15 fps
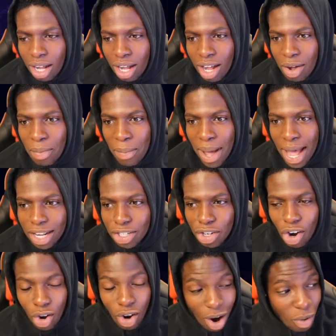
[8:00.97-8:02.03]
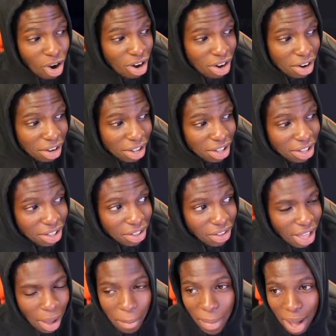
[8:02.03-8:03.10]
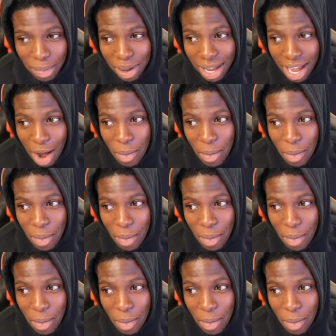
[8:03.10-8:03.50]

Oh, man, you know who I want? Mbappe.